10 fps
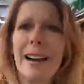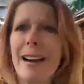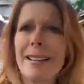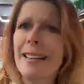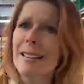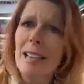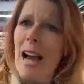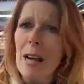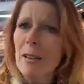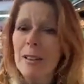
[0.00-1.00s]

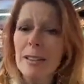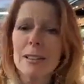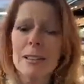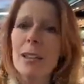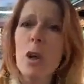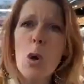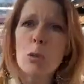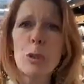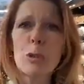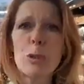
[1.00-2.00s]
That's a
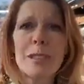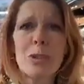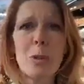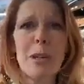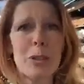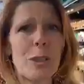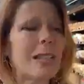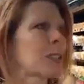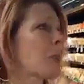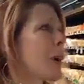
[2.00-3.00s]
no-lose situation
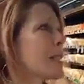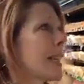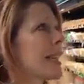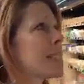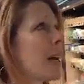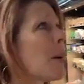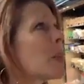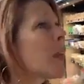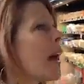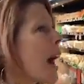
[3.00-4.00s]
as far as I can
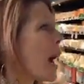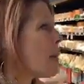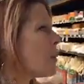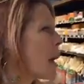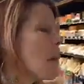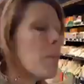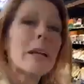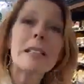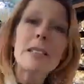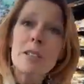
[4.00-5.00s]
tell.
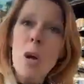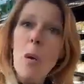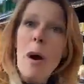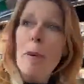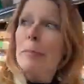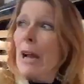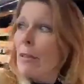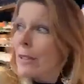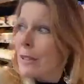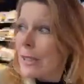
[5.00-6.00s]
But this co-op, now
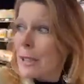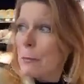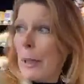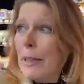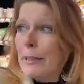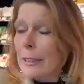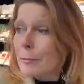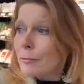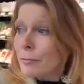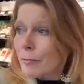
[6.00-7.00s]
that it's expanded,
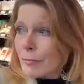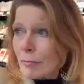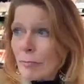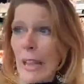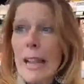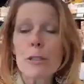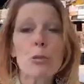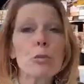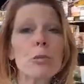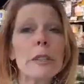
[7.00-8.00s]
has
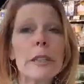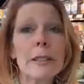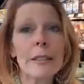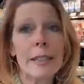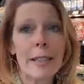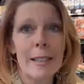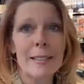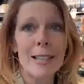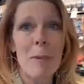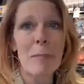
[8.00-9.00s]
really kicked
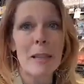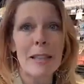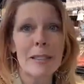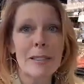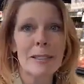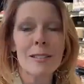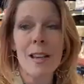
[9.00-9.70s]
up its